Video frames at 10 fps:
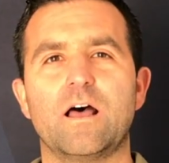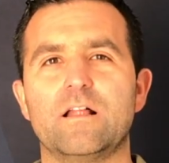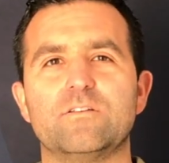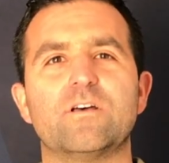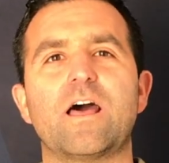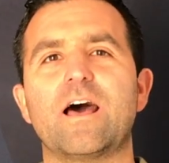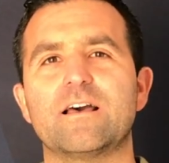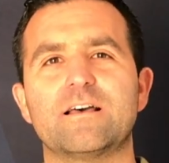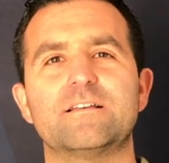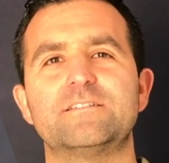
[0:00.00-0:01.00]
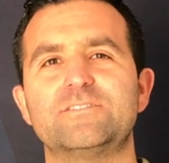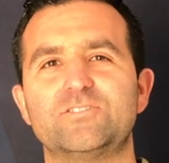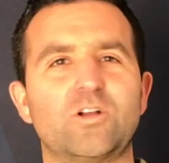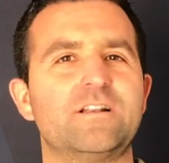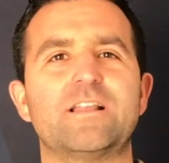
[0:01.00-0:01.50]
Halachach
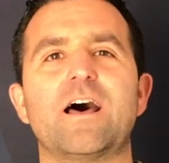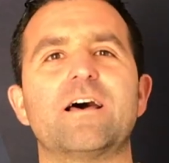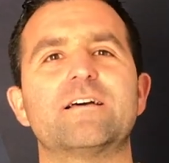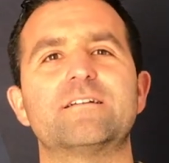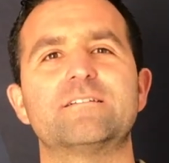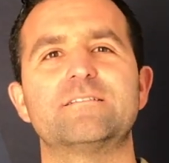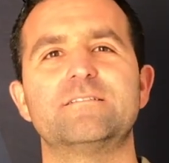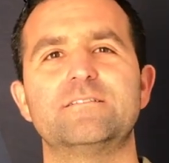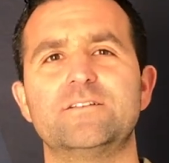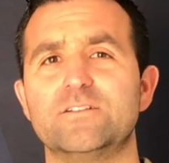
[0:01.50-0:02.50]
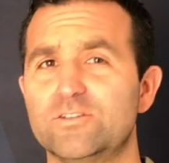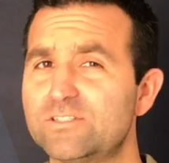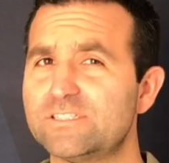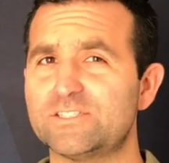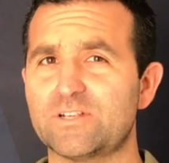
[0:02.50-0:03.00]
Sundach.
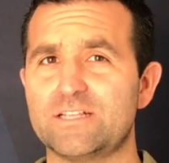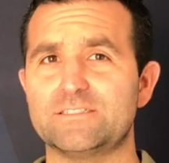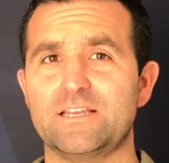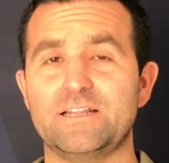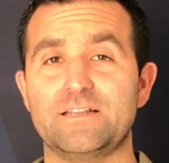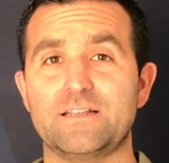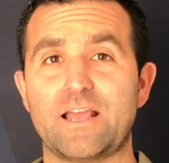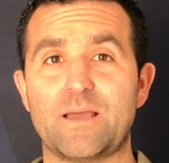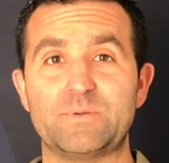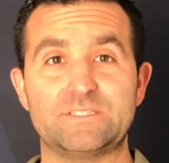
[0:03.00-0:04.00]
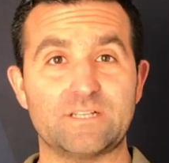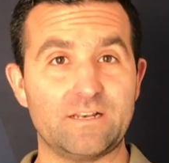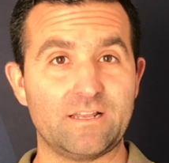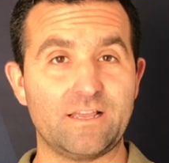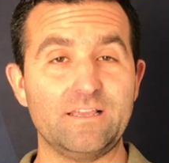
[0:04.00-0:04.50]
Loosely translated, Happy
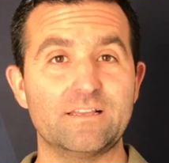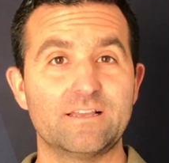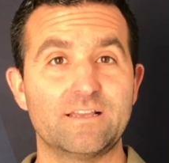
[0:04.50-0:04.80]
Sunday,